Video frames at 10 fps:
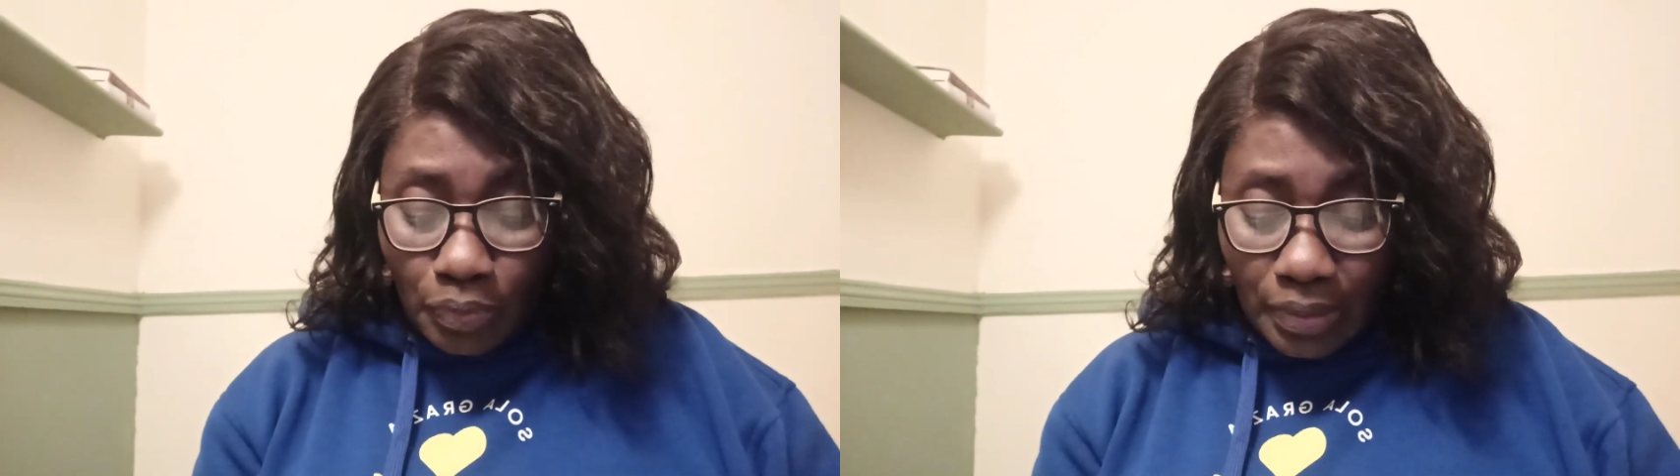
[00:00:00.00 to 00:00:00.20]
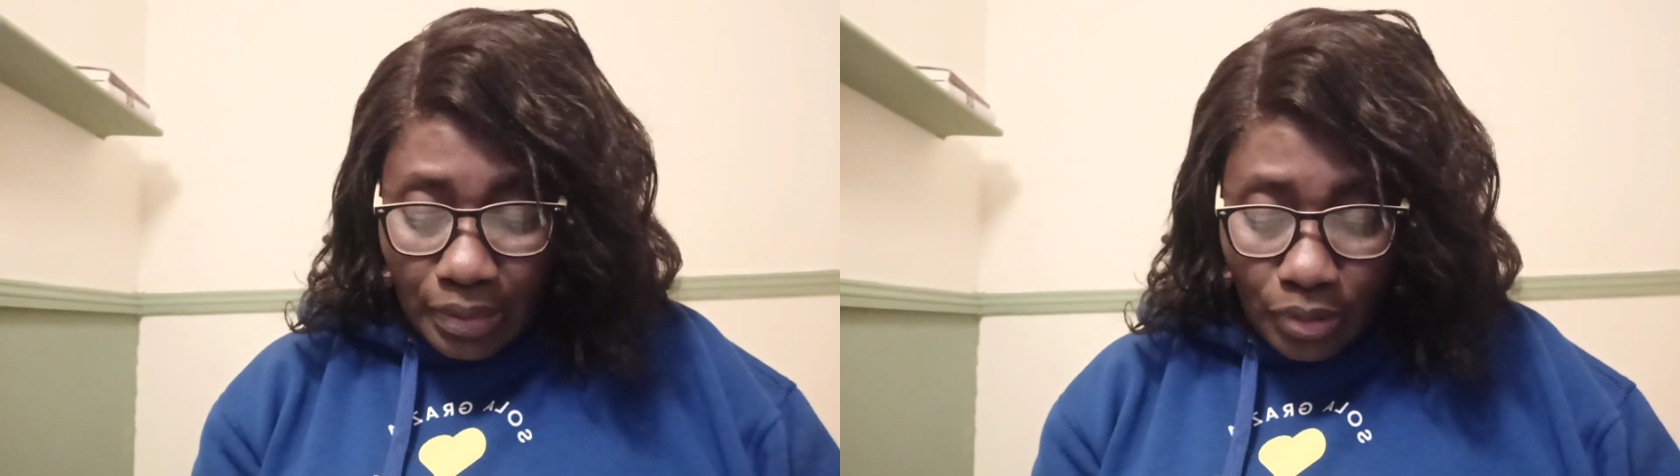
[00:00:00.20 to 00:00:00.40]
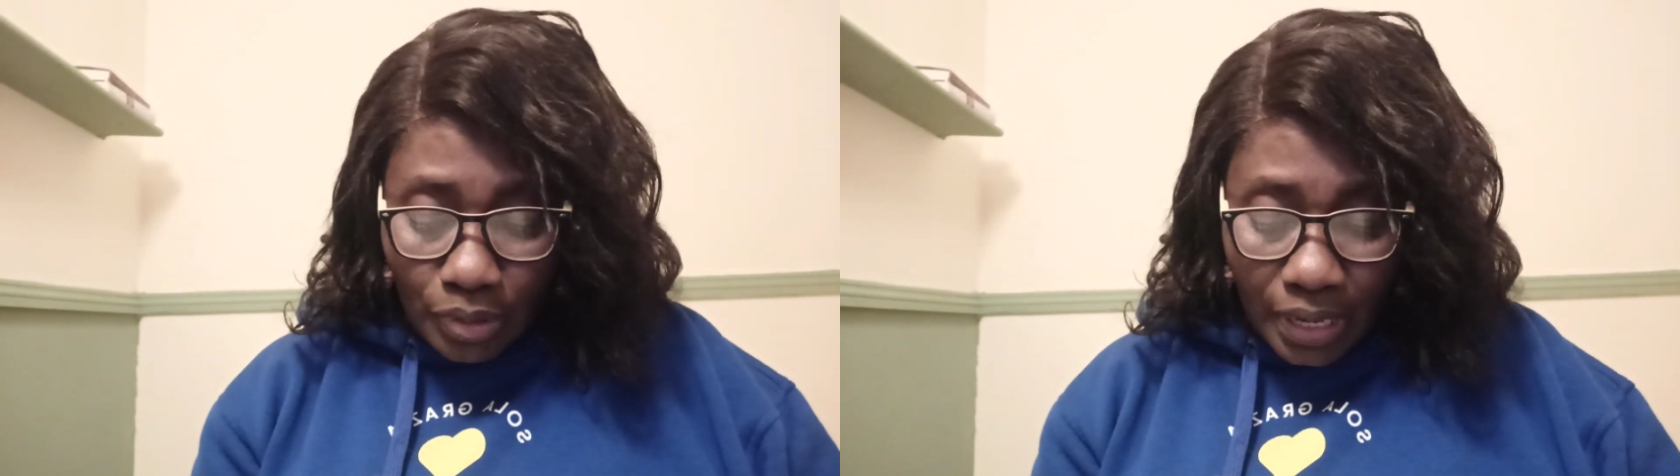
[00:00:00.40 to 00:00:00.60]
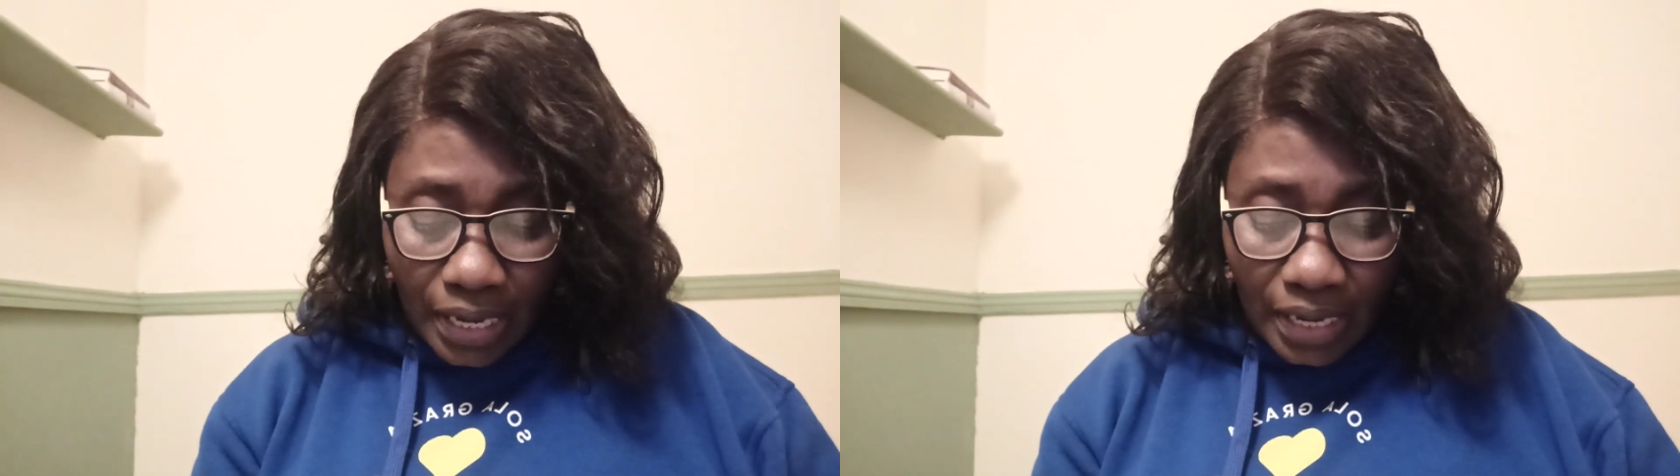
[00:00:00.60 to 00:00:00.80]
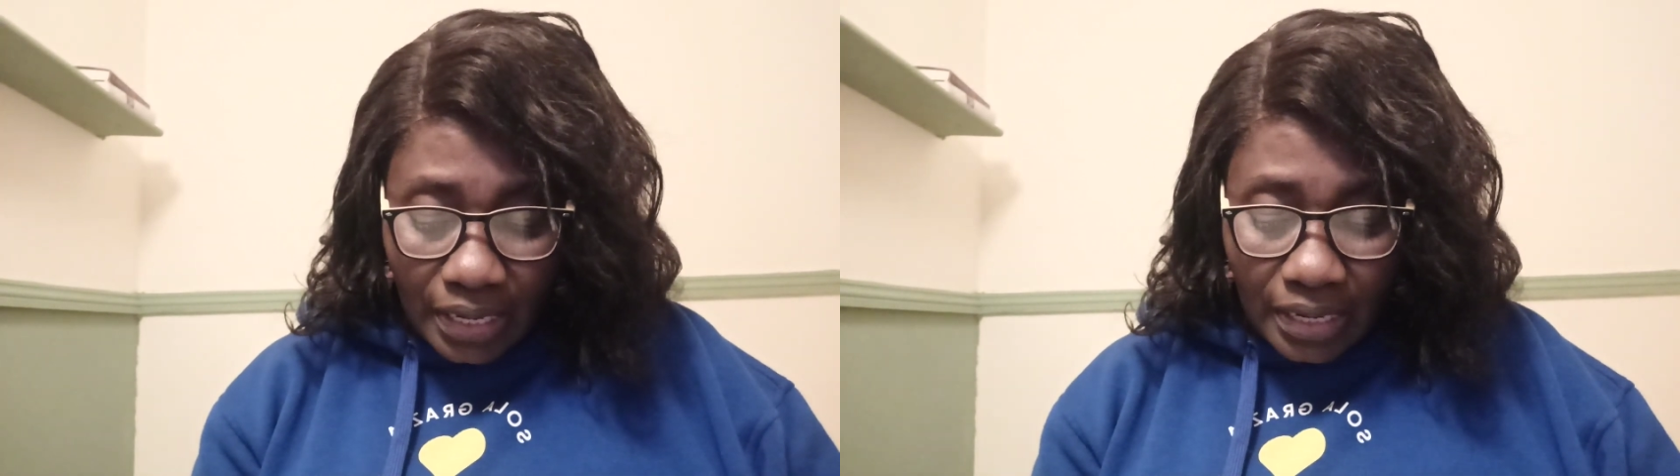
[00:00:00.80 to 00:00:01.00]

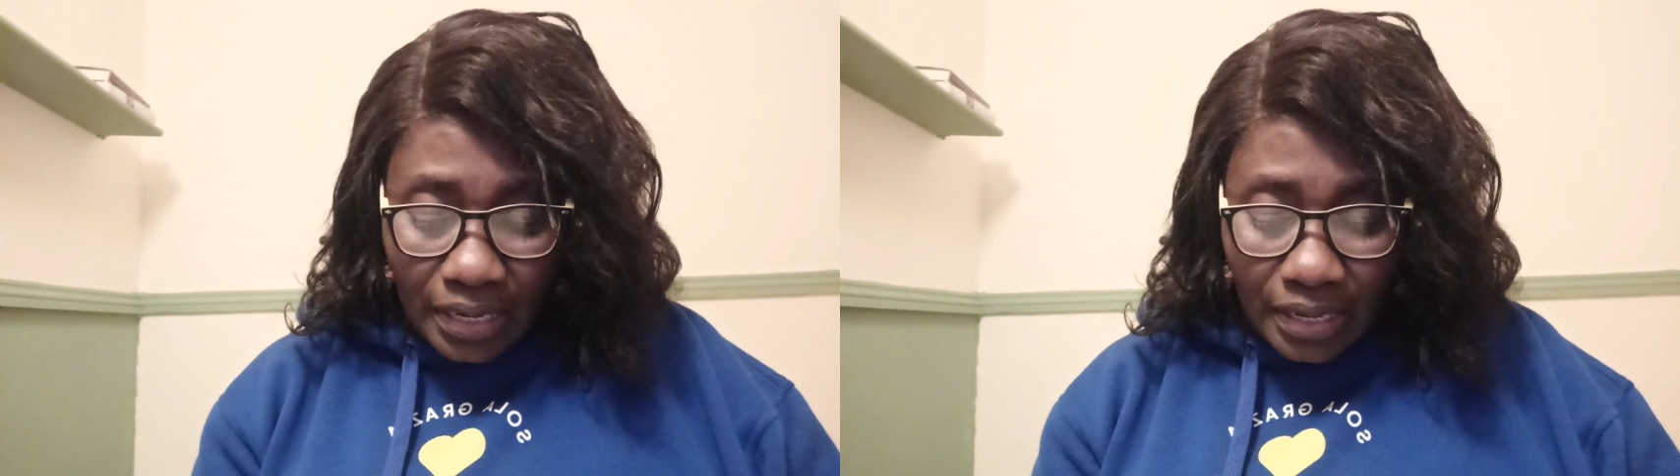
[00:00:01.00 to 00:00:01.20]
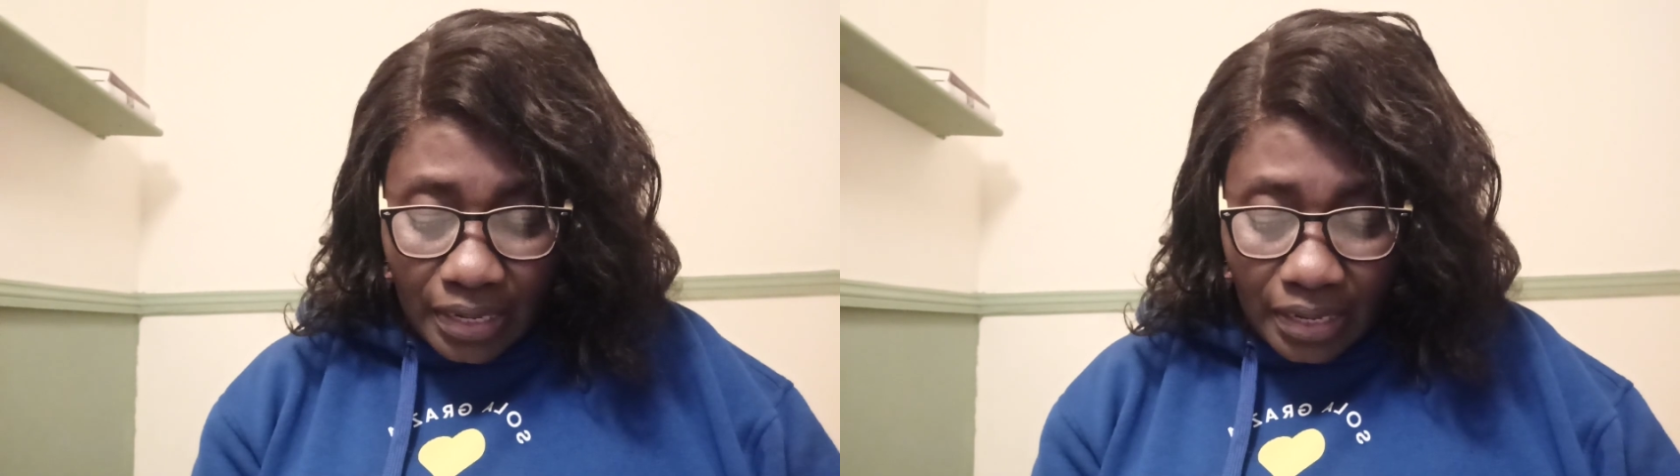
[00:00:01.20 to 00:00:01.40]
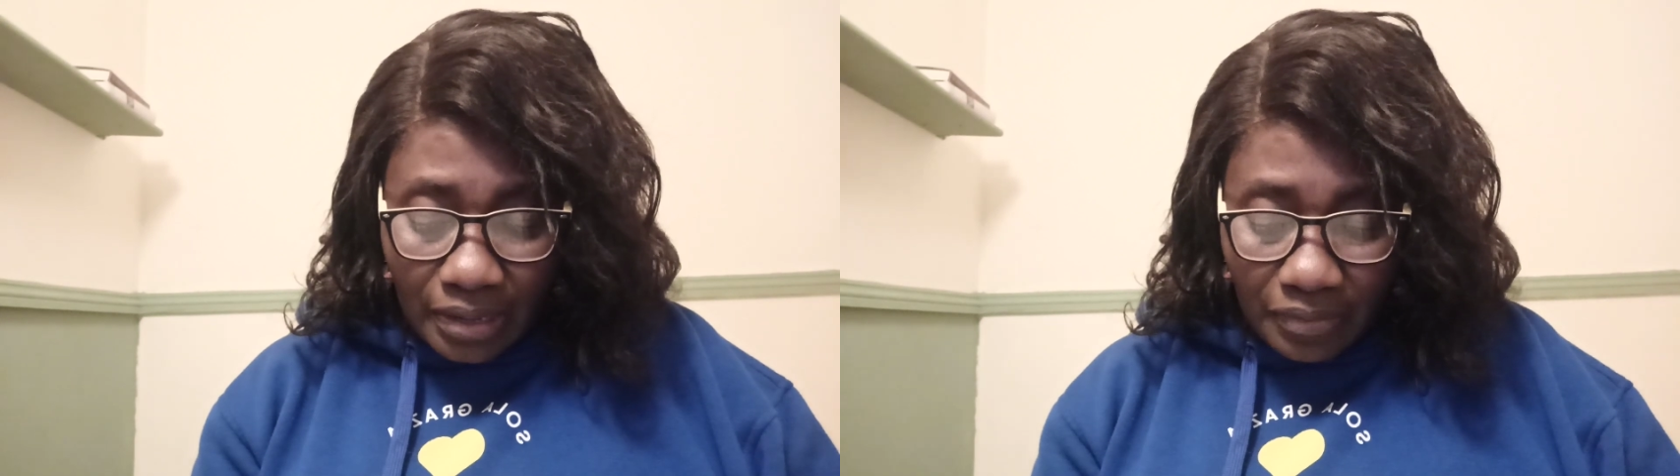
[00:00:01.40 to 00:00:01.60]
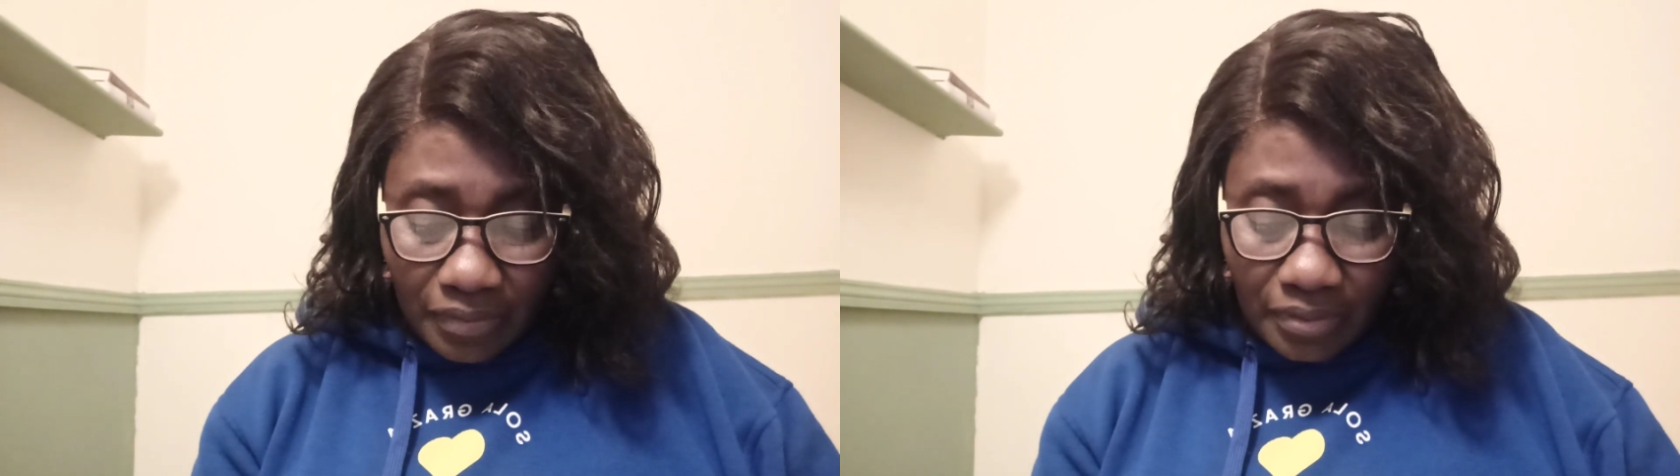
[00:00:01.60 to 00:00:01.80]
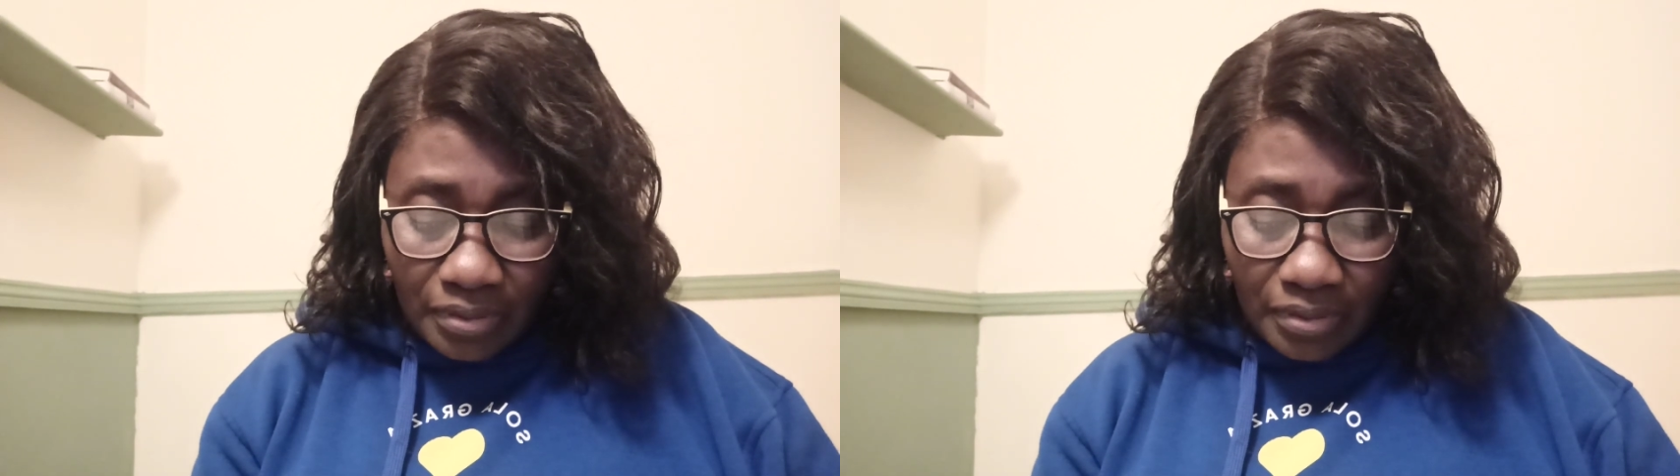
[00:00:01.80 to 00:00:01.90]
longer live,